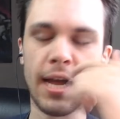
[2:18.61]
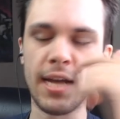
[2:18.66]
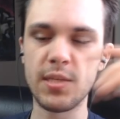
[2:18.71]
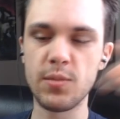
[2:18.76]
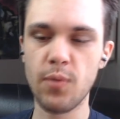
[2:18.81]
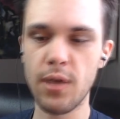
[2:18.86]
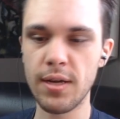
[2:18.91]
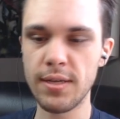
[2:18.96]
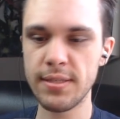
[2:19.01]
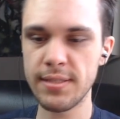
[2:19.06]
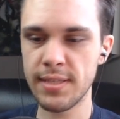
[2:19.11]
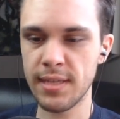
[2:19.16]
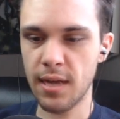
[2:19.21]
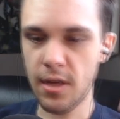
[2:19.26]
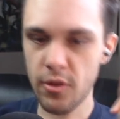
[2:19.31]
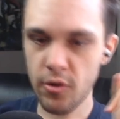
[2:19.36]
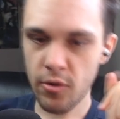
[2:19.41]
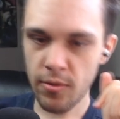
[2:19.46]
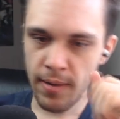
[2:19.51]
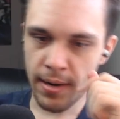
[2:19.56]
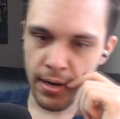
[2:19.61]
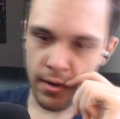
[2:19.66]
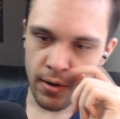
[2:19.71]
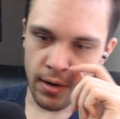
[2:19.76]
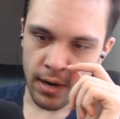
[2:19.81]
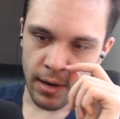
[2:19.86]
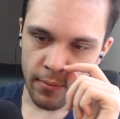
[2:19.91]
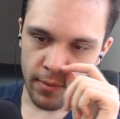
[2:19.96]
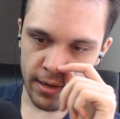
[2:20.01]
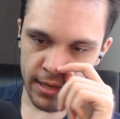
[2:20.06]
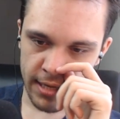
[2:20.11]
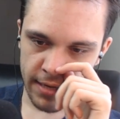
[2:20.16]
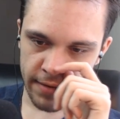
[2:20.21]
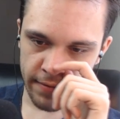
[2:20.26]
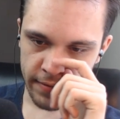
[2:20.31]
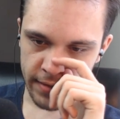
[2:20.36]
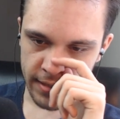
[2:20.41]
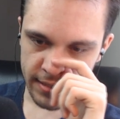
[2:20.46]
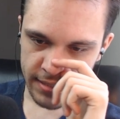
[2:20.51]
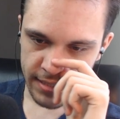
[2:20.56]
As well as the other reminder I want to
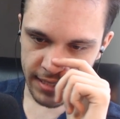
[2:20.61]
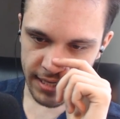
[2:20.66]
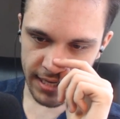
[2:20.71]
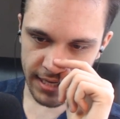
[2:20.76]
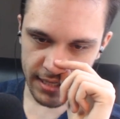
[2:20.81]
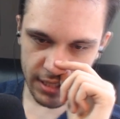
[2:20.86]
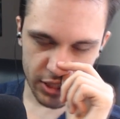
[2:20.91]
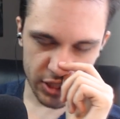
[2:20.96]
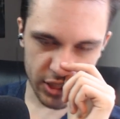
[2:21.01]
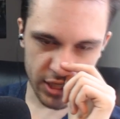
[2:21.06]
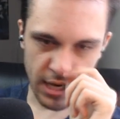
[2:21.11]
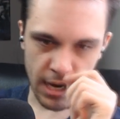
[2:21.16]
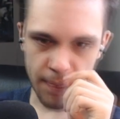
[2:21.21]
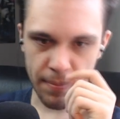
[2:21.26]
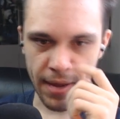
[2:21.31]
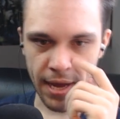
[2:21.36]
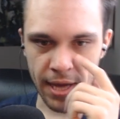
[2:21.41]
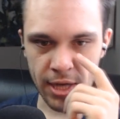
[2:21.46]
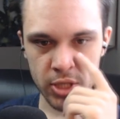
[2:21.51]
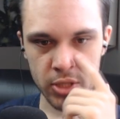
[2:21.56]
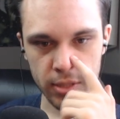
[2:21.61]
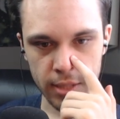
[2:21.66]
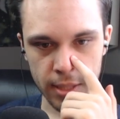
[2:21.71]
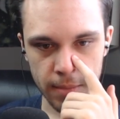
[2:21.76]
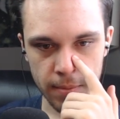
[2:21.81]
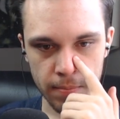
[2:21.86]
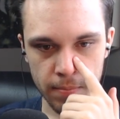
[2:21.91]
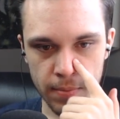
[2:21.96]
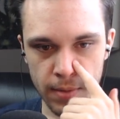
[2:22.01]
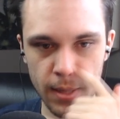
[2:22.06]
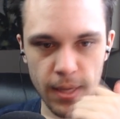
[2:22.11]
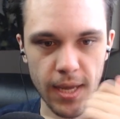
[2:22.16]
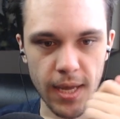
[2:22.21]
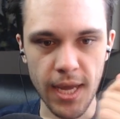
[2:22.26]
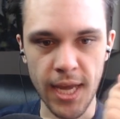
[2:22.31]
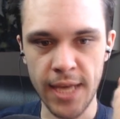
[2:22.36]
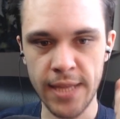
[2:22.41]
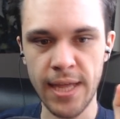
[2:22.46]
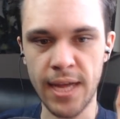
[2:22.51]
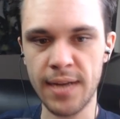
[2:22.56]
give is in the shop, actually.
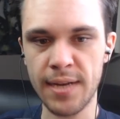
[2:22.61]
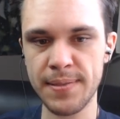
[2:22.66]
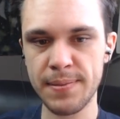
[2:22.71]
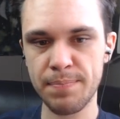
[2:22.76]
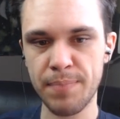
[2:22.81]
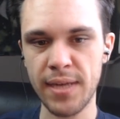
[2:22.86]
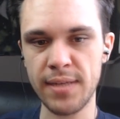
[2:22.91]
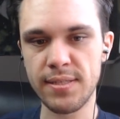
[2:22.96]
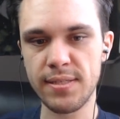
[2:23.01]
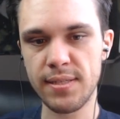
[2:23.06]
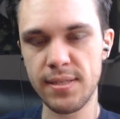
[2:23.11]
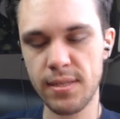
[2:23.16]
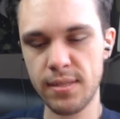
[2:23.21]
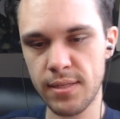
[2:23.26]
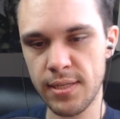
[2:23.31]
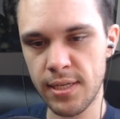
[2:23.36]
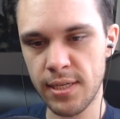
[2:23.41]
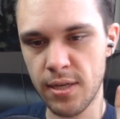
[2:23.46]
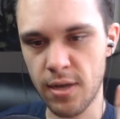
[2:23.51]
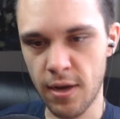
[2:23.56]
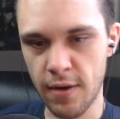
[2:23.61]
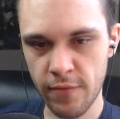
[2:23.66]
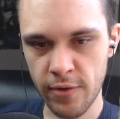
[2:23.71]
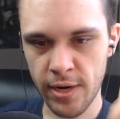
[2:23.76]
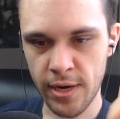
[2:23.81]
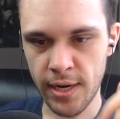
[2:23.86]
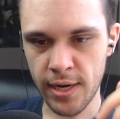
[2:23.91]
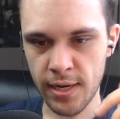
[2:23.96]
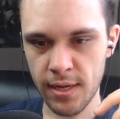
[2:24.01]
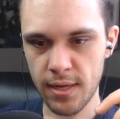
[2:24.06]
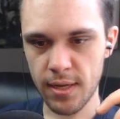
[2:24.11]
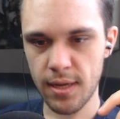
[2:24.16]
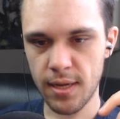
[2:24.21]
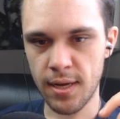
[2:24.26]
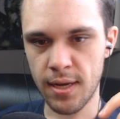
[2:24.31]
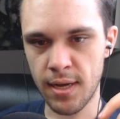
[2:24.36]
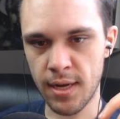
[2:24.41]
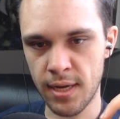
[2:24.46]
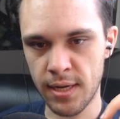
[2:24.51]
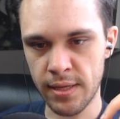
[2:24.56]
And that is basically covering
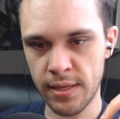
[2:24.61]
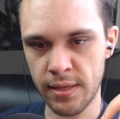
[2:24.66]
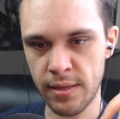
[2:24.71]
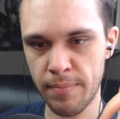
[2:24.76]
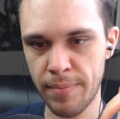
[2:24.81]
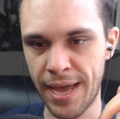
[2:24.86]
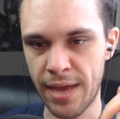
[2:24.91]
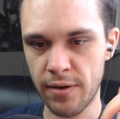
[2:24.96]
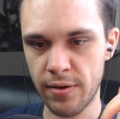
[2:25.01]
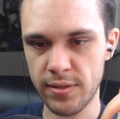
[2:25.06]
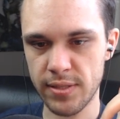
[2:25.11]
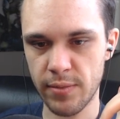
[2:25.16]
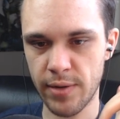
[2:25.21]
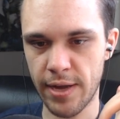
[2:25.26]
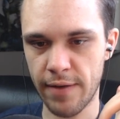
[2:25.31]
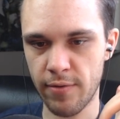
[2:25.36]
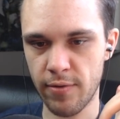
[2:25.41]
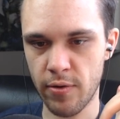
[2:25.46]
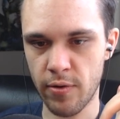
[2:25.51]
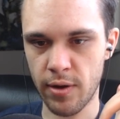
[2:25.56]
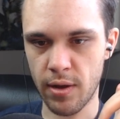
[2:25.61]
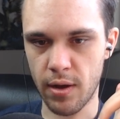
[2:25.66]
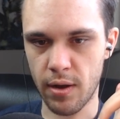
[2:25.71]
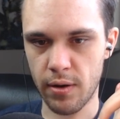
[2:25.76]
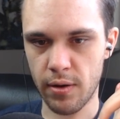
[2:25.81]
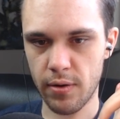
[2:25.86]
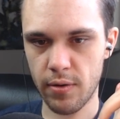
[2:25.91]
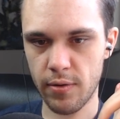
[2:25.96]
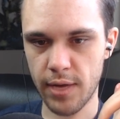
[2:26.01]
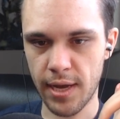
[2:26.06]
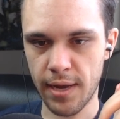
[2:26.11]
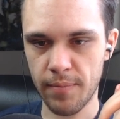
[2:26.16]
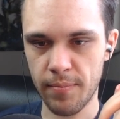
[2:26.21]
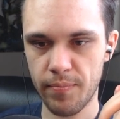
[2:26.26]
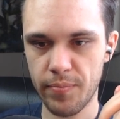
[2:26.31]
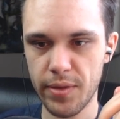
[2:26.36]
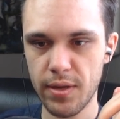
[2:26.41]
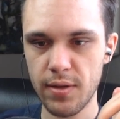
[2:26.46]
uh, the banners that we have going on, okay?